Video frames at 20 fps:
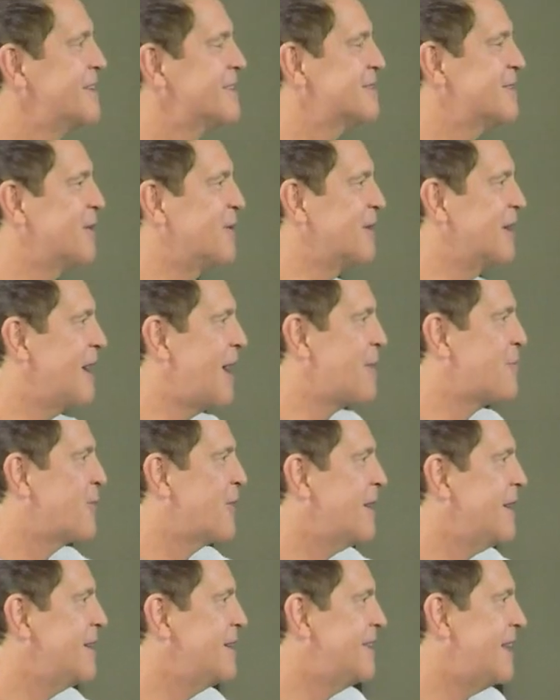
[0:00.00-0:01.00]
So I
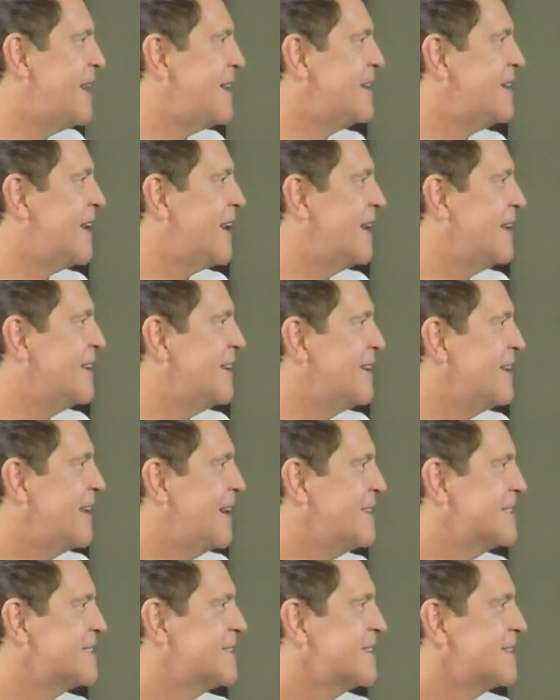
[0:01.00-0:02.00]
prayed that night
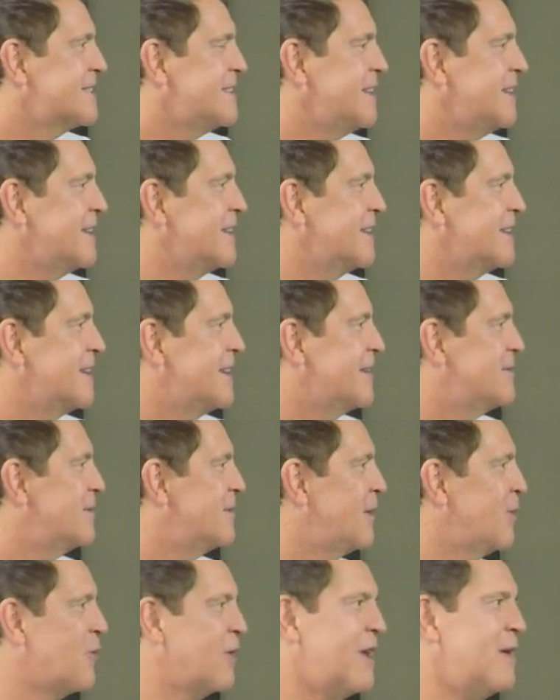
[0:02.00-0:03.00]
at 16,
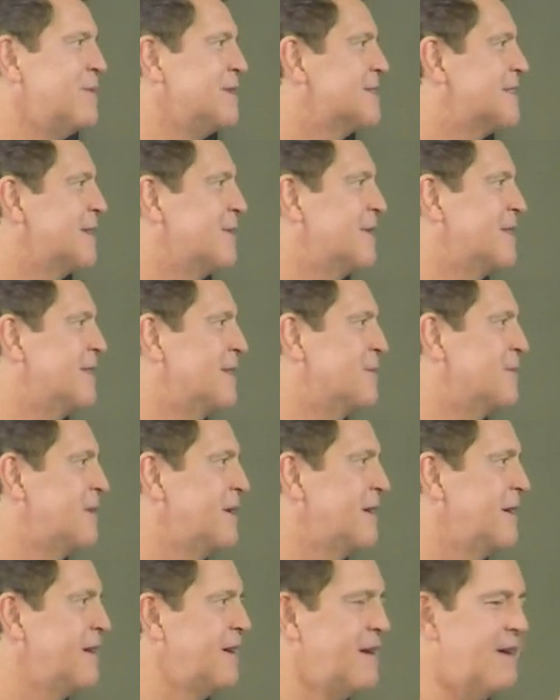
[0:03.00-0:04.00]
Lord, let me sing with them.
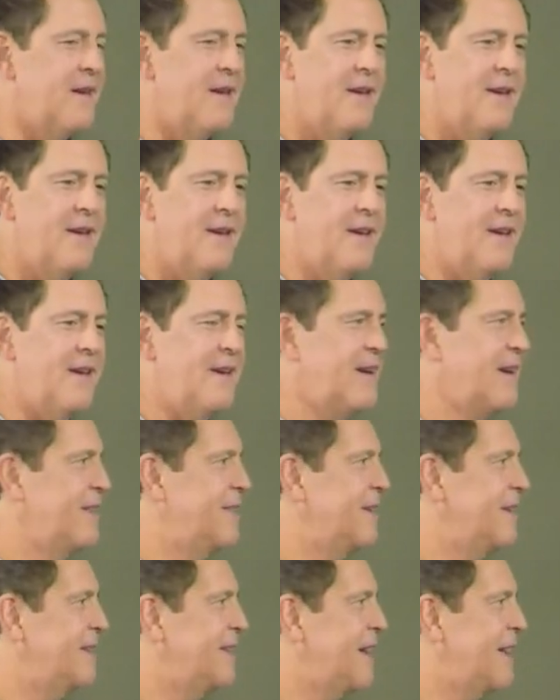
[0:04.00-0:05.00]
And
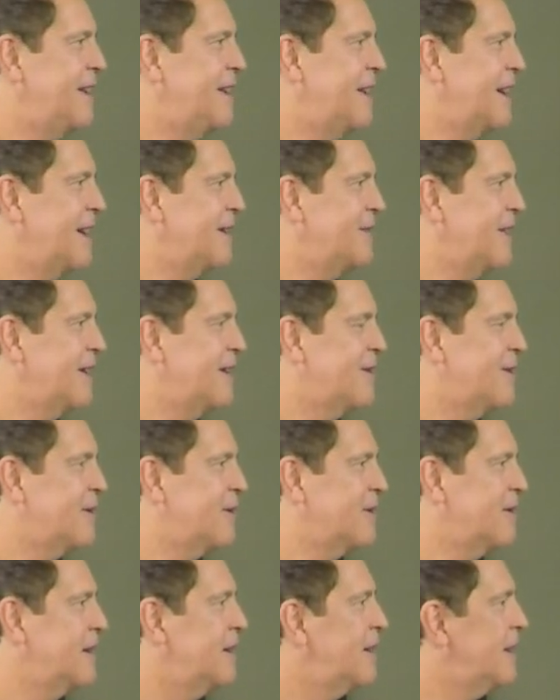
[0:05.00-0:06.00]
then that night they
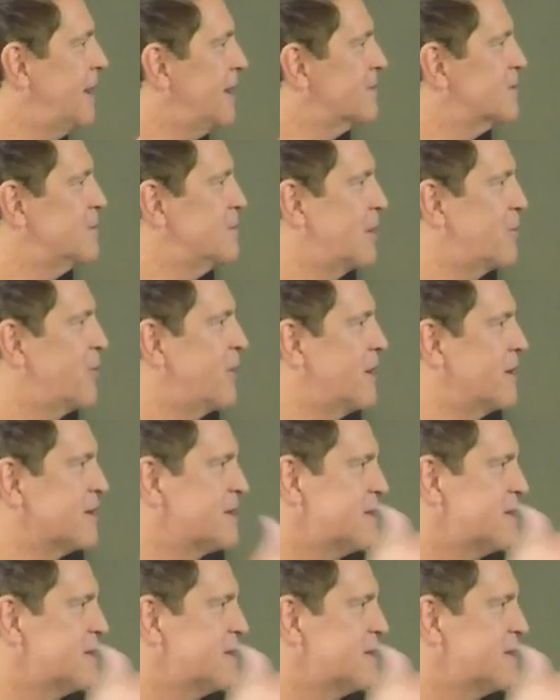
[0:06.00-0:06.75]
called, He answered my prayer